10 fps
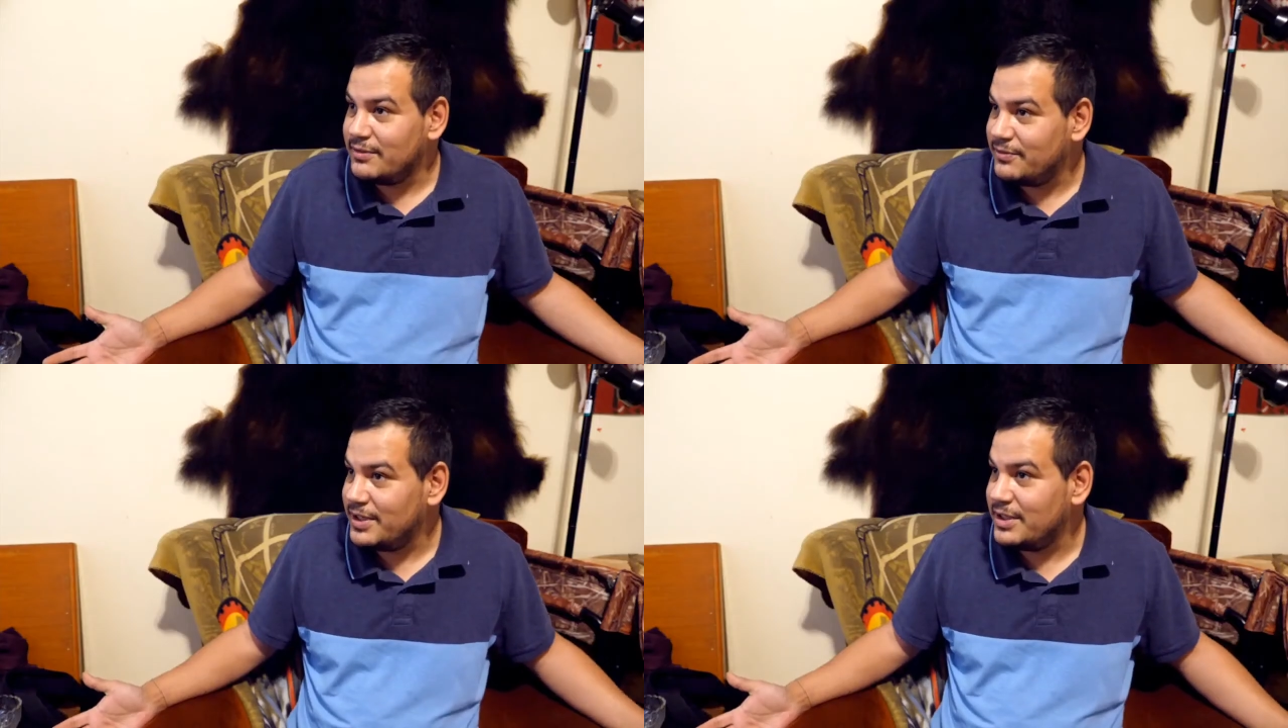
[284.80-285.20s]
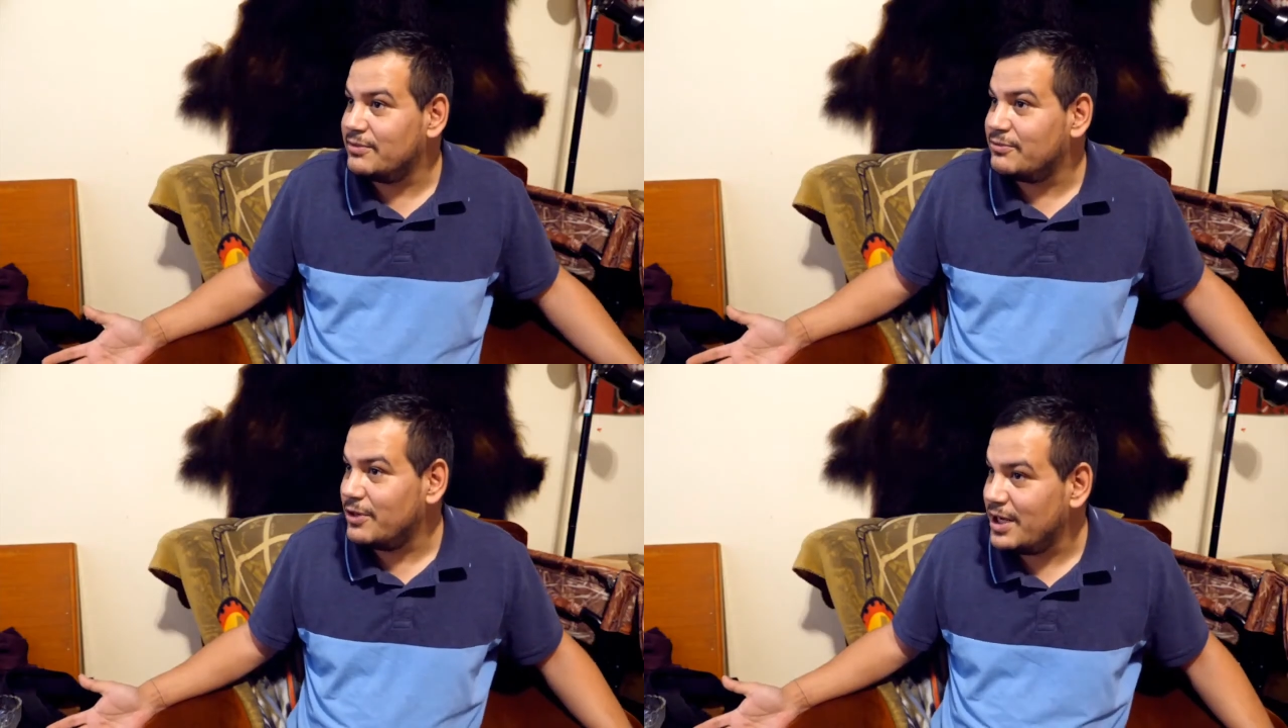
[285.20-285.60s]
defeated
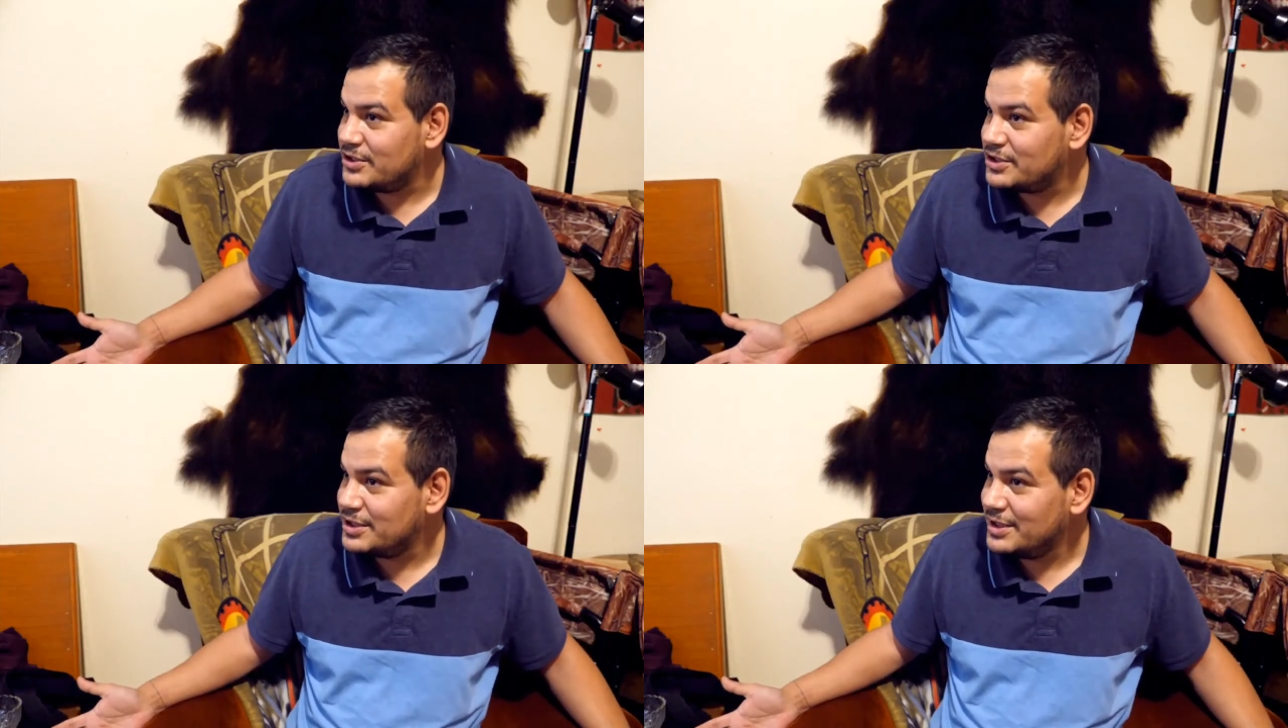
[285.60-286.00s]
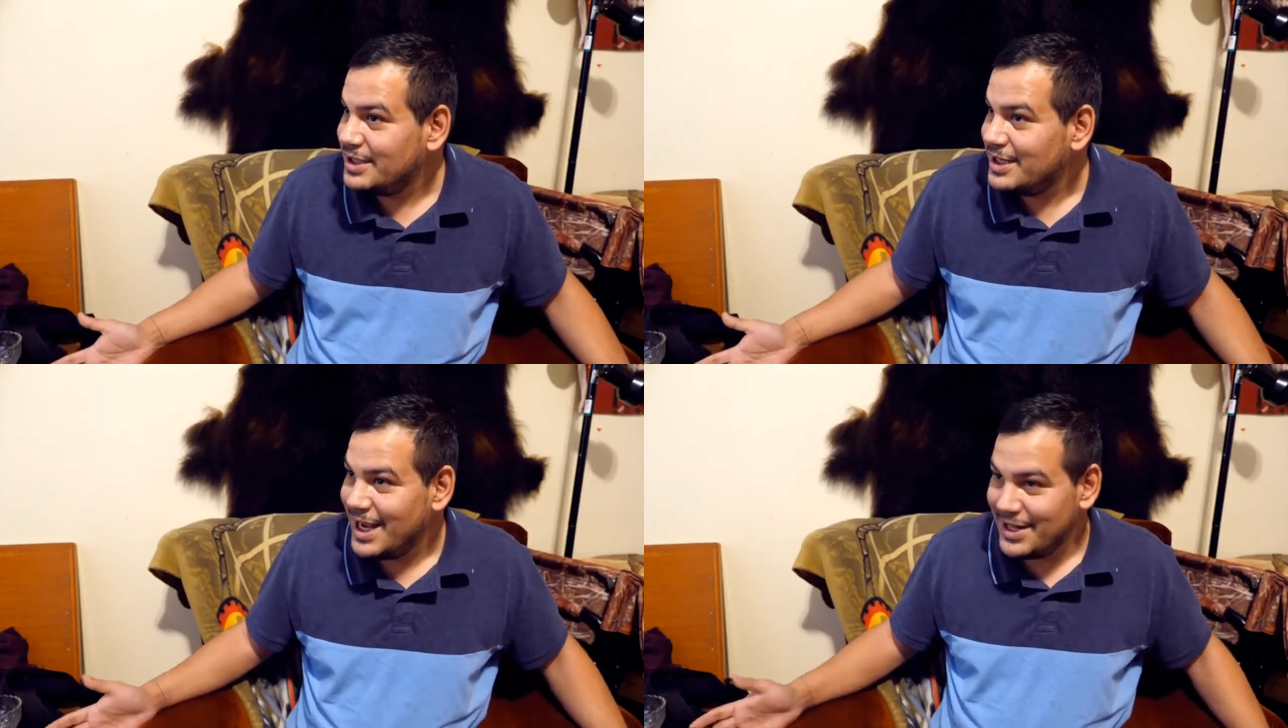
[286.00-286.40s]
the French.
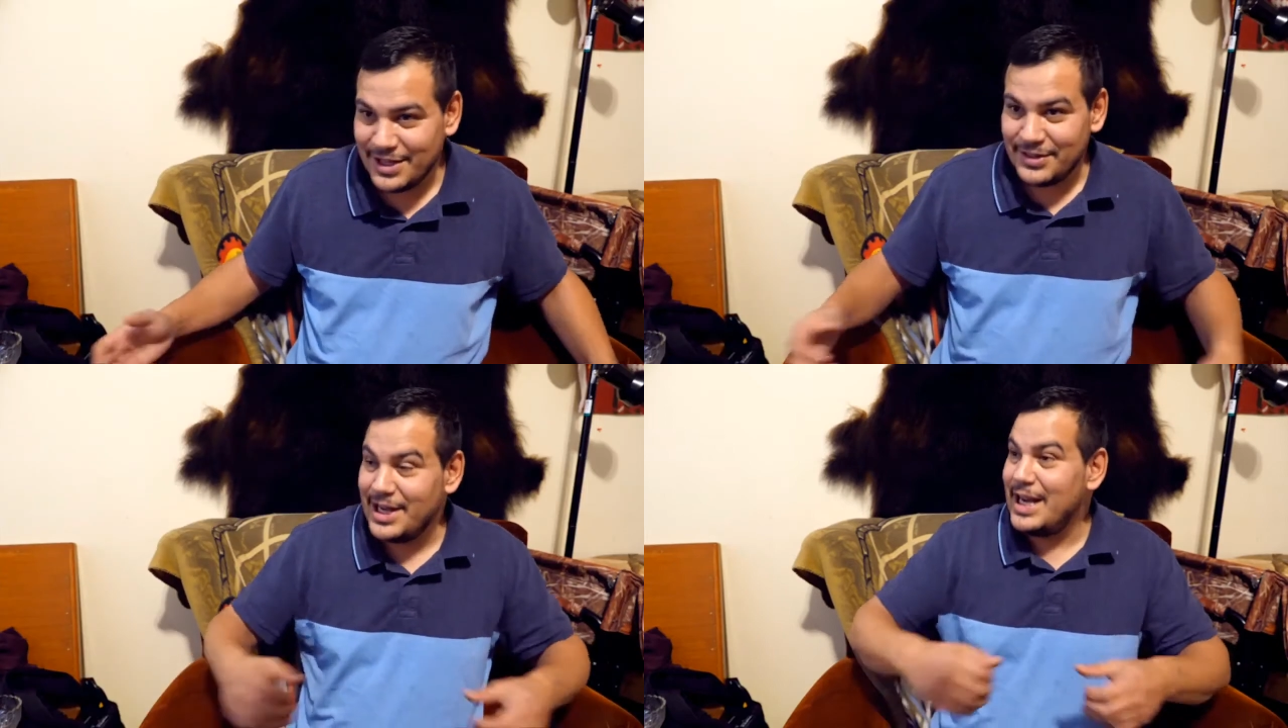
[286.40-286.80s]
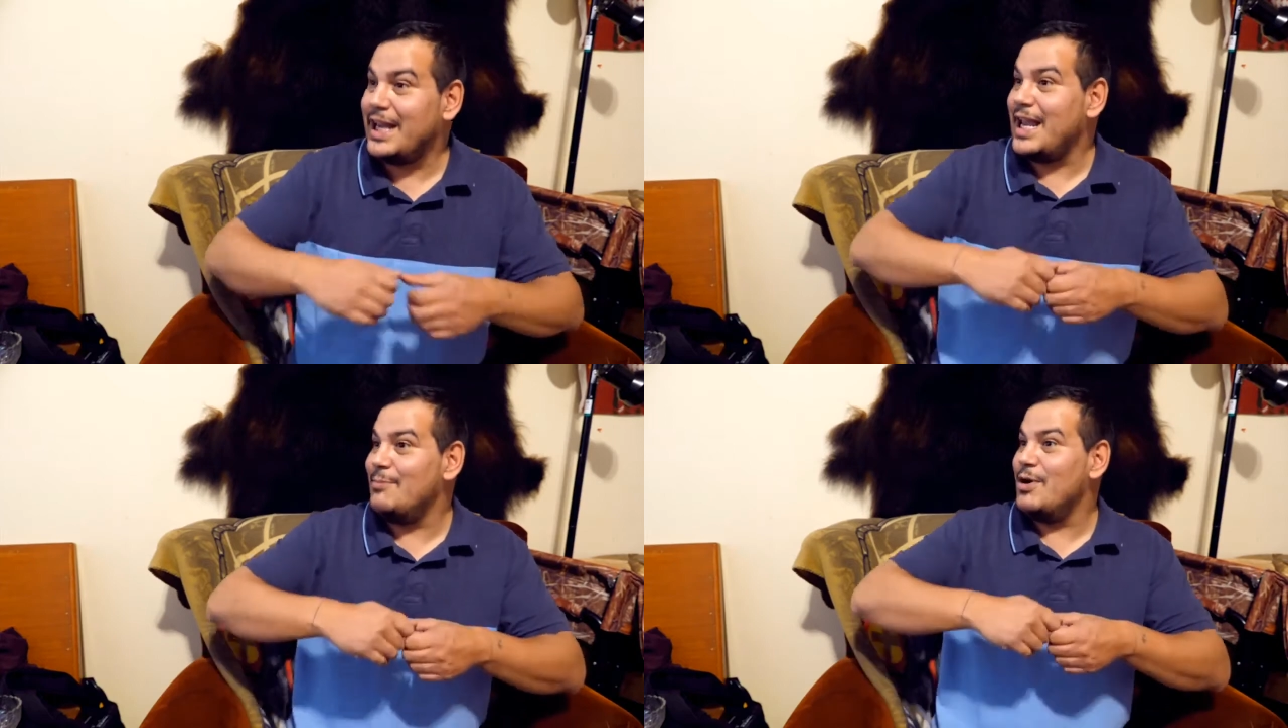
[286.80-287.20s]
And then they
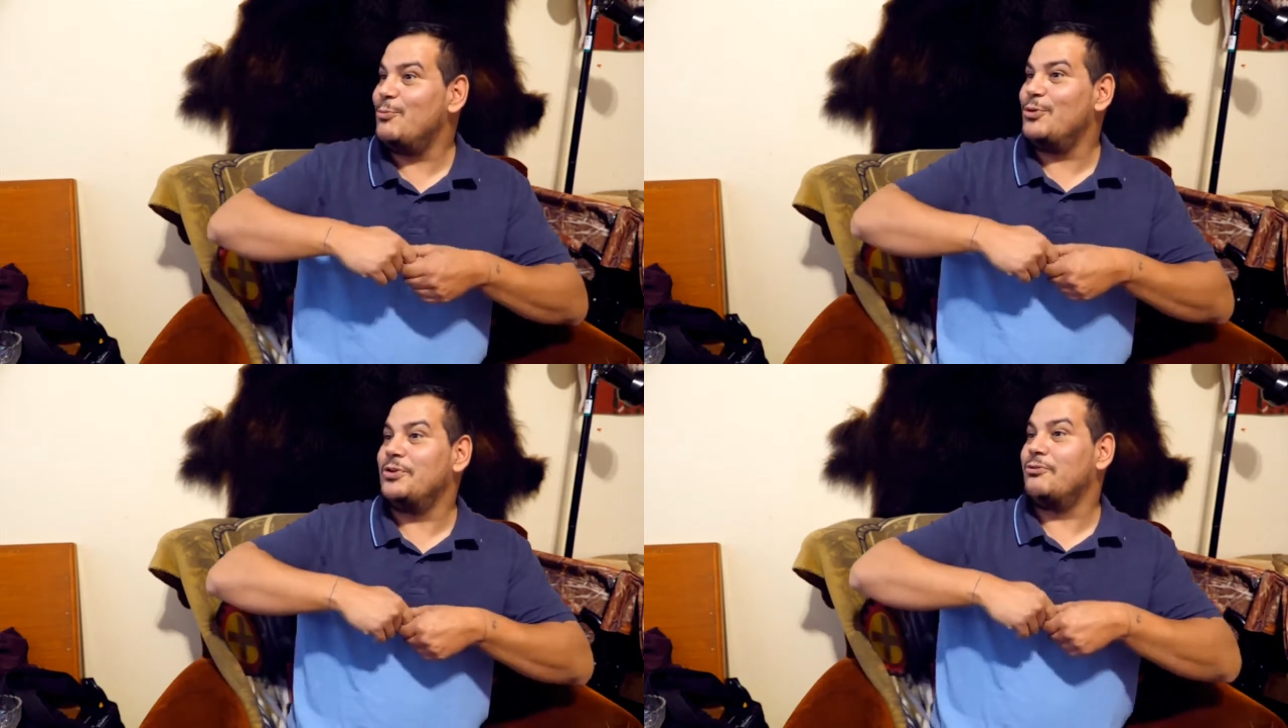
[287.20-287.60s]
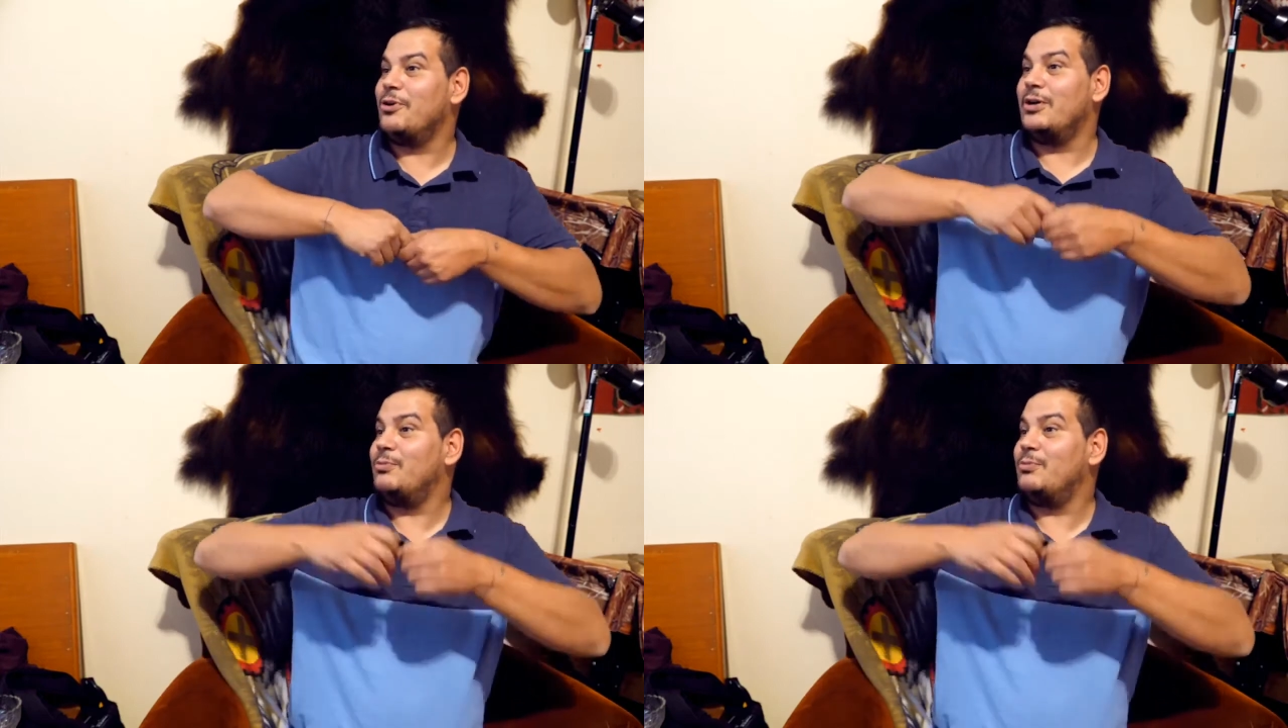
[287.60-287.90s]
came up with the Royal